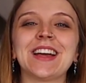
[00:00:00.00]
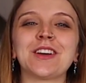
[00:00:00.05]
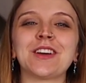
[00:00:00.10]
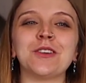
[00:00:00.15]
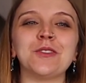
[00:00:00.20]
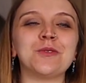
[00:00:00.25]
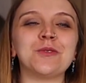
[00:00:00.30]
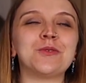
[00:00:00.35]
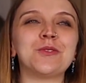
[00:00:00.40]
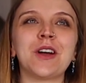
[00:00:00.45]

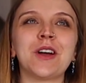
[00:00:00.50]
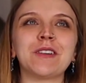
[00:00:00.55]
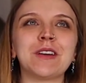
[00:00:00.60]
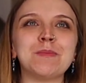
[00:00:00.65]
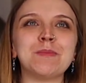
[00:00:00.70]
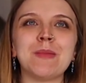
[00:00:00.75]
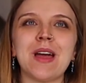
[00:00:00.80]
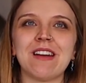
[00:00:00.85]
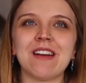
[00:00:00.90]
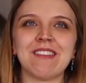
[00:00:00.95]
got
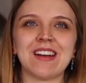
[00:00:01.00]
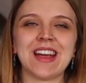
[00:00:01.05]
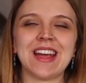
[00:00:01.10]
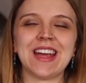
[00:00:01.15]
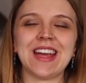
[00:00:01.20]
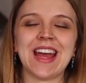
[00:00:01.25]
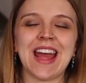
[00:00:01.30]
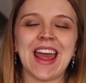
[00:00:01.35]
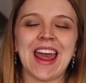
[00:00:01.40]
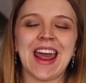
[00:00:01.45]
very
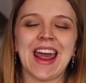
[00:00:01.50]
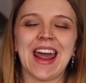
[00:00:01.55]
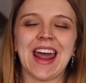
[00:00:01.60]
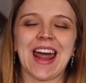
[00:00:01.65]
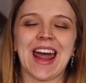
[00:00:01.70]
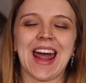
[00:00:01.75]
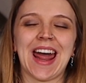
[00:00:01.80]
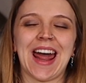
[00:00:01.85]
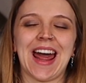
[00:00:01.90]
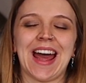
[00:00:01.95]
merry,
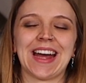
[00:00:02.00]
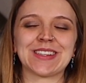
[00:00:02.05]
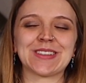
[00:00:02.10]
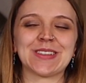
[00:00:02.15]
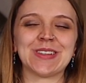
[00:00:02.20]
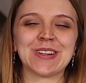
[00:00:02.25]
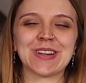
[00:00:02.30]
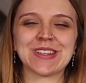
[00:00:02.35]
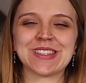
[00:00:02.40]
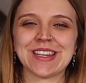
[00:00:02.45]
had
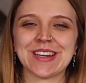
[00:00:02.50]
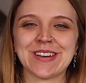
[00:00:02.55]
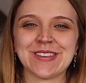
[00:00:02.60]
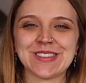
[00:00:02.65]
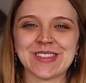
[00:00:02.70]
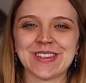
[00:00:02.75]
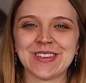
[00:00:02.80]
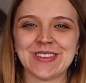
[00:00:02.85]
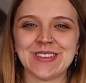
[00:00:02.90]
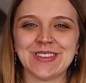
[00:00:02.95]

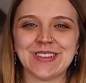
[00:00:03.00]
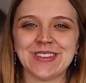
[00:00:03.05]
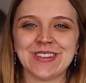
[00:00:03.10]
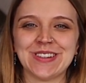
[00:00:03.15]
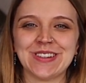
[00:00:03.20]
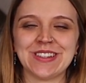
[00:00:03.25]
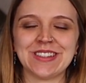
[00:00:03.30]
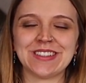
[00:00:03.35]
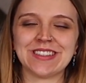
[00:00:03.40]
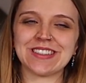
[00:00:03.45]
cocktails
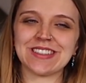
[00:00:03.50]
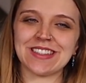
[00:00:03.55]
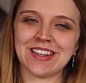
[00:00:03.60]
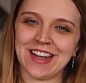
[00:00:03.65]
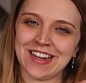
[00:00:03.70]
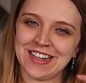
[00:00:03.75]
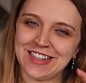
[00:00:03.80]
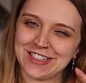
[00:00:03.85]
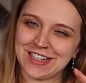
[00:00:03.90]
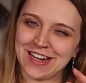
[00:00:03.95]
galore,
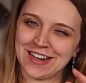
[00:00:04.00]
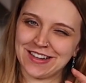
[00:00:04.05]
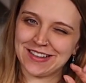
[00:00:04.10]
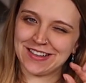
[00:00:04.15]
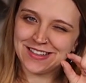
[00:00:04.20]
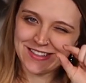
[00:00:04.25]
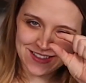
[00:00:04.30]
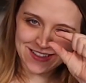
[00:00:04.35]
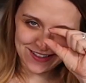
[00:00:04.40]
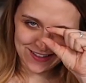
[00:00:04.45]
slightly
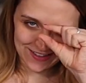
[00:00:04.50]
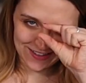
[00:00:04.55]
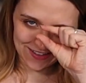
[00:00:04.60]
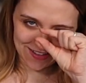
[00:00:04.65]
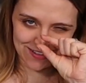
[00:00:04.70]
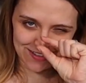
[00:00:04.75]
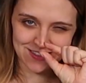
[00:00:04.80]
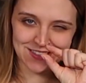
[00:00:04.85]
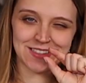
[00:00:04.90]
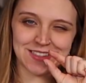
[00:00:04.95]
jealous,
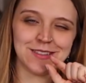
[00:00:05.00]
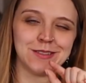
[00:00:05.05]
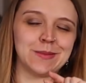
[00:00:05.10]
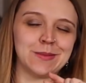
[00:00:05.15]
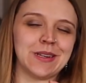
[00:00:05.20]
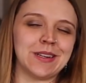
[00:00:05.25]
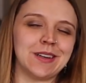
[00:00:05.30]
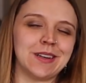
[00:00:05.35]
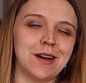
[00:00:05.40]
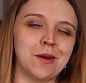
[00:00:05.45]
just a little
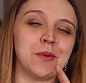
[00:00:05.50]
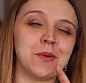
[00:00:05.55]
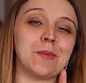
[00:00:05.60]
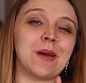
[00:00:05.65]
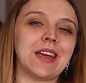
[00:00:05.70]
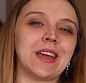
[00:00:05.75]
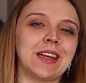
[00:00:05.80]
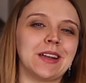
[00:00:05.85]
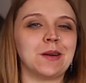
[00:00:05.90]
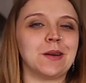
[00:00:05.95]
bit. I'll be
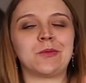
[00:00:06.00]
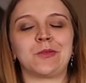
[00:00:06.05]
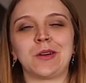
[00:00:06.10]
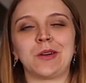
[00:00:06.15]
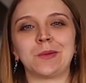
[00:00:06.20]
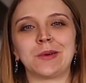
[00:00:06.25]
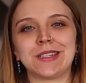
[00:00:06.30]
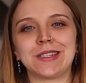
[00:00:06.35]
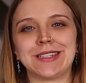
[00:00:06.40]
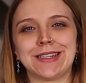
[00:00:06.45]
making up for
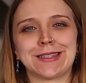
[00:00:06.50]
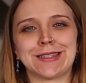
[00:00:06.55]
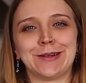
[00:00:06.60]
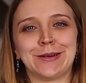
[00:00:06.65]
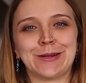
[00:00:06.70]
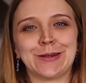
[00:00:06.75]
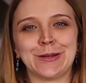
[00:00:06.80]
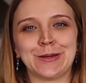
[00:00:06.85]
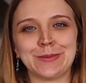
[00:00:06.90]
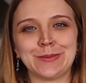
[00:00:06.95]
it when she's
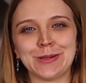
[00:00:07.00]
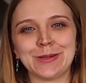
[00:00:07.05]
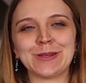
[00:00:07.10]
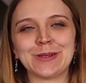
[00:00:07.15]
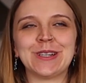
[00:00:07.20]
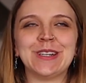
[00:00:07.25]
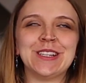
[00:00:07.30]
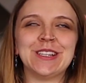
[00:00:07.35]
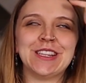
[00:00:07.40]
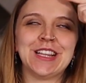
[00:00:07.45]
got a
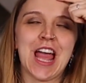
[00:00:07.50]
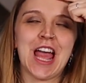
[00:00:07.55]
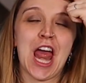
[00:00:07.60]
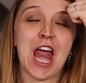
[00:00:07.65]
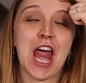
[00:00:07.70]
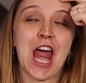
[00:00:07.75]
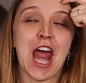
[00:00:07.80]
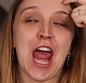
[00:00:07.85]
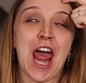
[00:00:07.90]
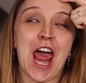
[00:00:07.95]
newborn.
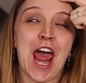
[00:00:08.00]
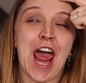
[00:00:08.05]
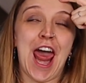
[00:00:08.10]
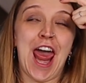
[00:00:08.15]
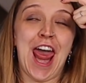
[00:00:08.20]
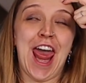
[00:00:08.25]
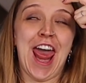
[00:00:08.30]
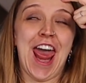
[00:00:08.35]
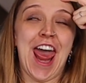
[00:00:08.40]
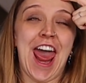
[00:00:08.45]

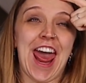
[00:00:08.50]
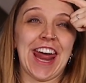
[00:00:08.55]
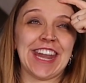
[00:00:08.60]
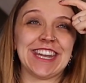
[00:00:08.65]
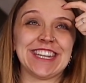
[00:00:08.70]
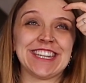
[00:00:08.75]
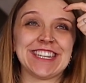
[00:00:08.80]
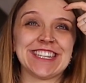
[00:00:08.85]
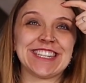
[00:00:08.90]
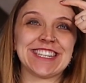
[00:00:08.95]

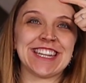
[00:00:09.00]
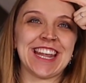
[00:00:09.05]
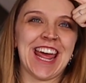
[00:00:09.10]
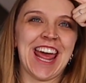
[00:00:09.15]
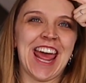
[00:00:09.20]
And